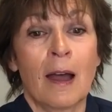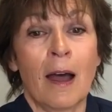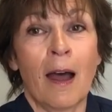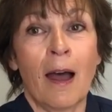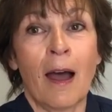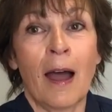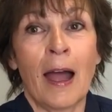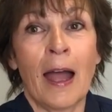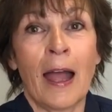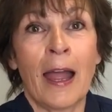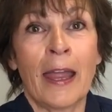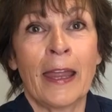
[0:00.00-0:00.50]

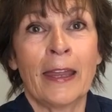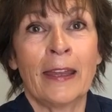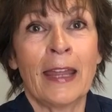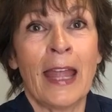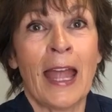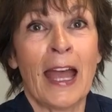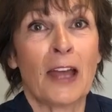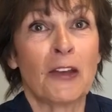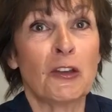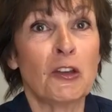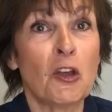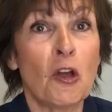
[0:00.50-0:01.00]
I
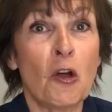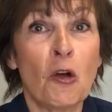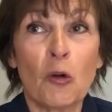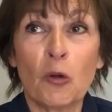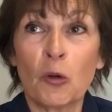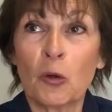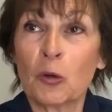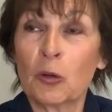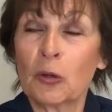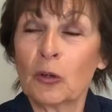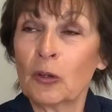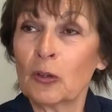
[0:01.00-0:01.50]
had no
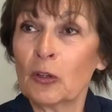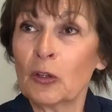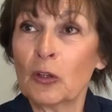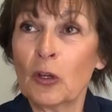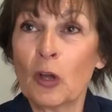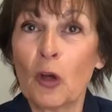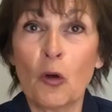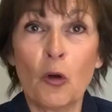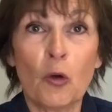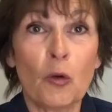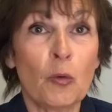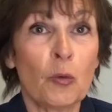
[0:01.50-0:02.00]

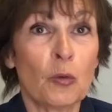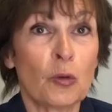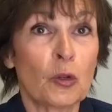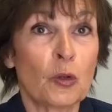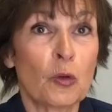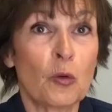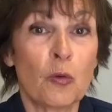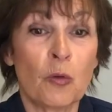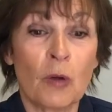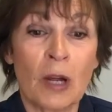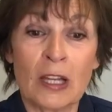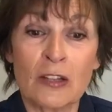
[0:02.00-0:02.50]
no
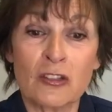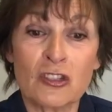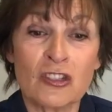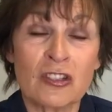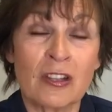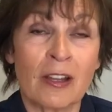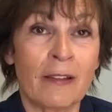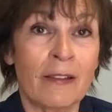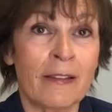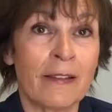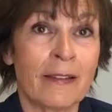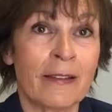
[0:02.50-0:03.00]

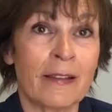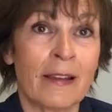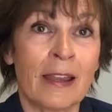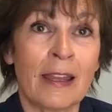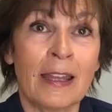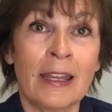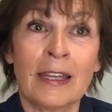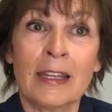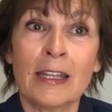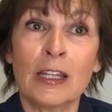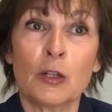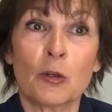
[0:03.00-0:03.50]
questions.
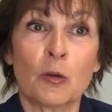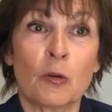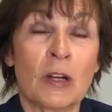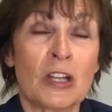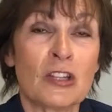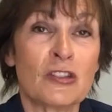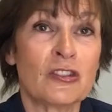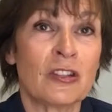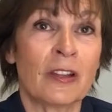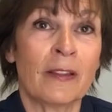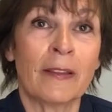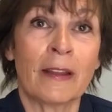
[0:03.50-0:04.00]
Any
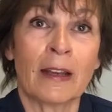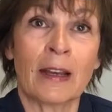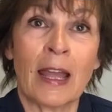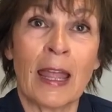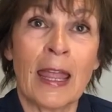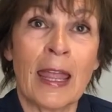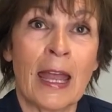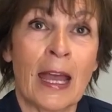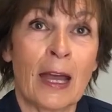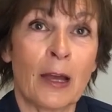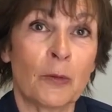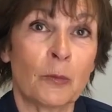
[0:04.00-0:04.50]
question that I
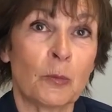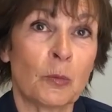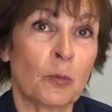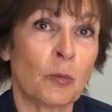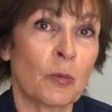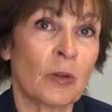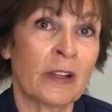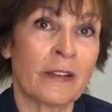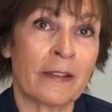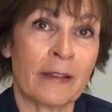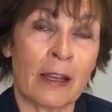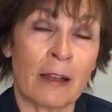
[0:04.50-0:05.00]
had
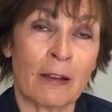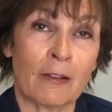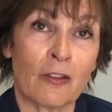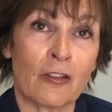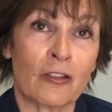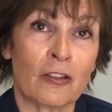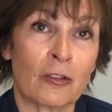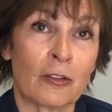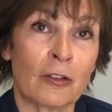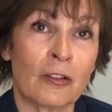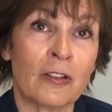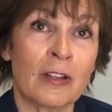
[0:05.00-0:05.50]
was
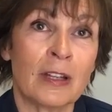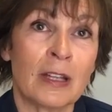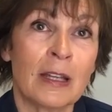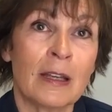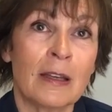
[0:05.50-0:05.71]
answered.